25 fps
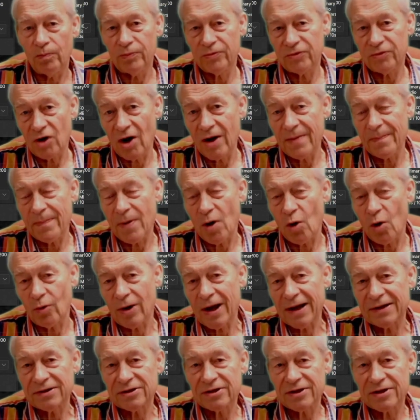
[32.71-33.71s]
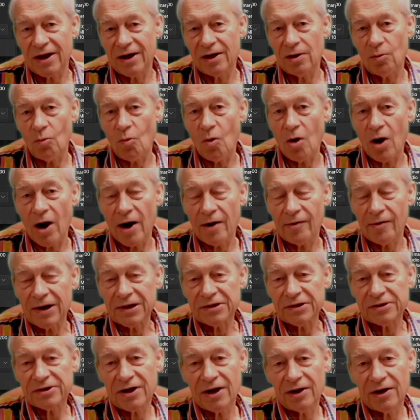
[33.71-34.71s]
dipole antenna, wire
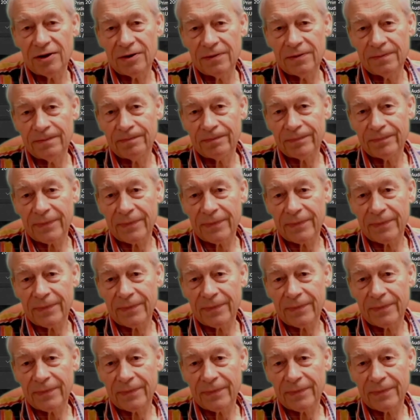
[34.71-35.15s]
antenna.